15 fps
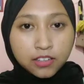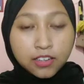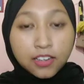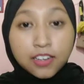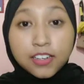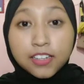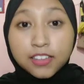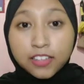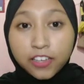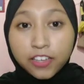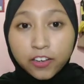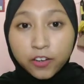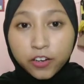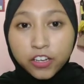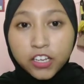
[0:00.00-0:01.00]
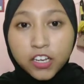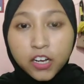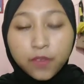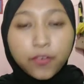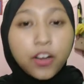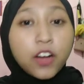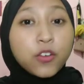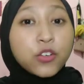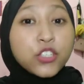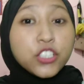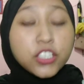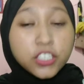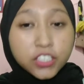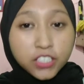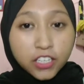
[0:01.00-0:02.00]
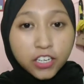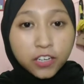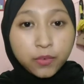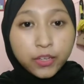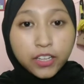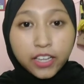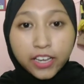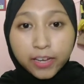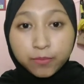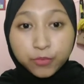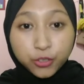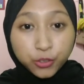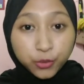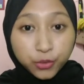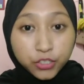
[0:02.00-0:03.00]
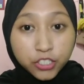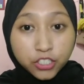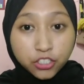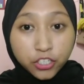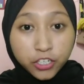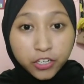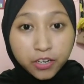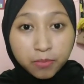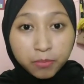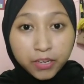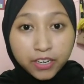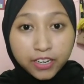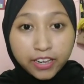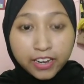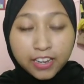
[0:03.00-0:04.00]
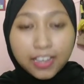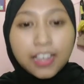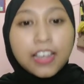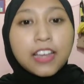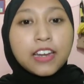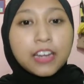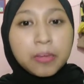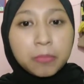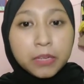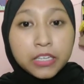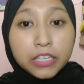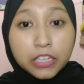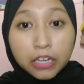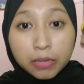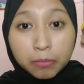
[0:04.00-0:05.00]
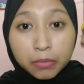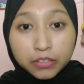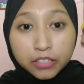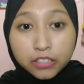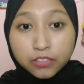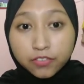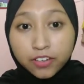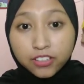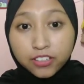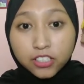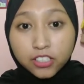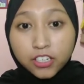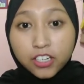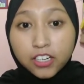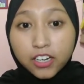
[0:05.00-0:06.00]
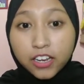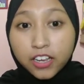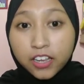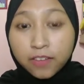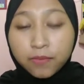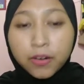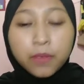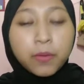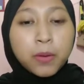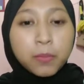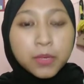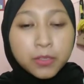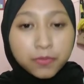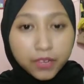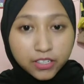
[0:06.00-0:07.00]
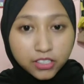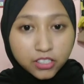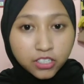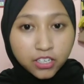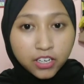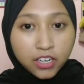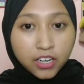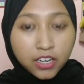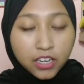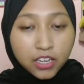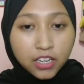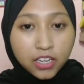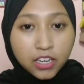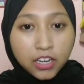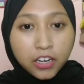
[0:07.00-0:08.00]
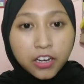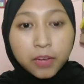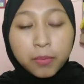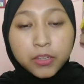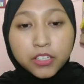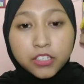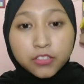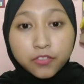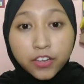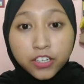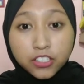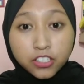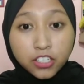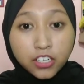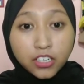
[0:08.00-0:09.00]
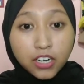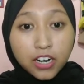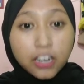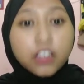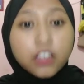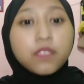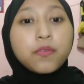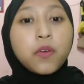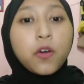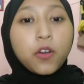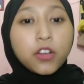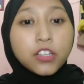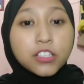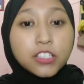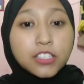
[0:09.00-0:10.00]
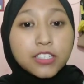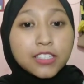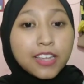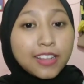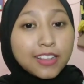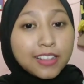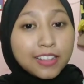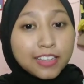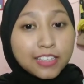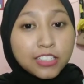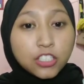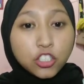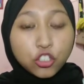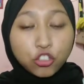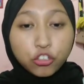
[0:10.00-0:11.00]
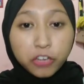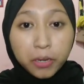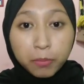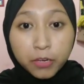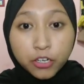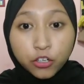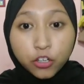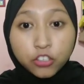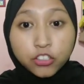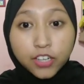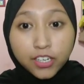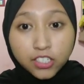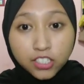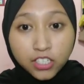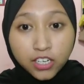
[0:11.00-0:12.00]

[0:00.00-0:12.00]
The theory of acquisition will have two distinct components, namely competence factor and performance factor. Competence factor are the focus that leads to grammar contraction,